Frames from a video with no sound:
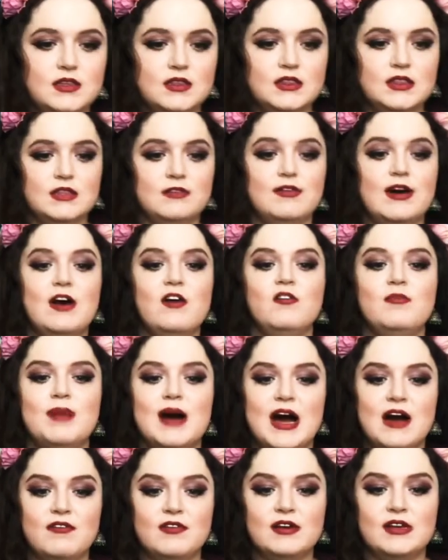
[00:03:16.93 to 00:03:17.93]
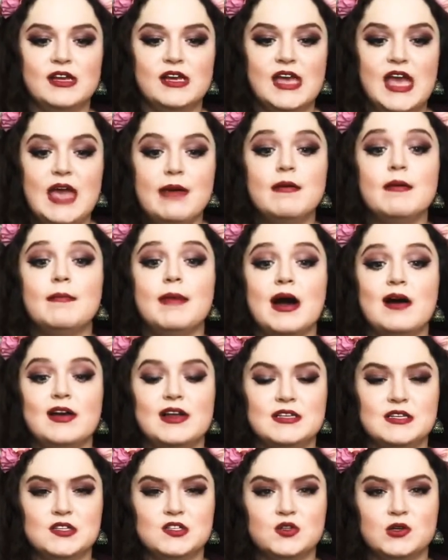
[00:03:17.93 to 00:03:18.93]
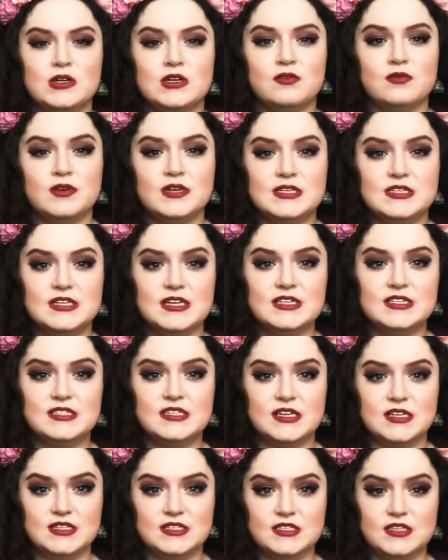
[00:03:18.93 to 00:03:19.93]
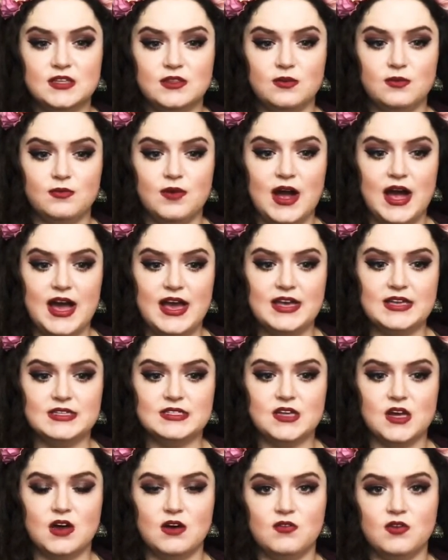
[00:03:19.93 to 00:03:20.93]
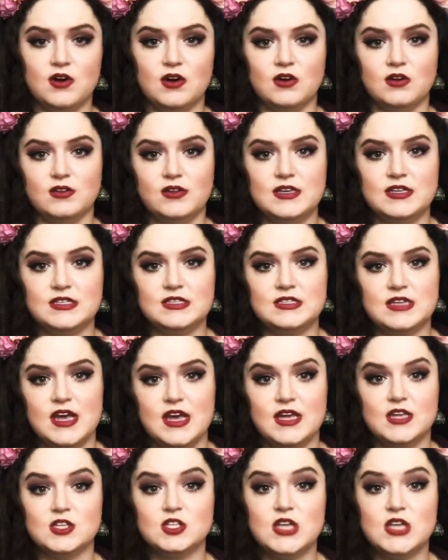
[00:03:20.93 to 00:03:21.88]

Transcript: The vow of poverty came about as a sort of resistance to the rise of early-stage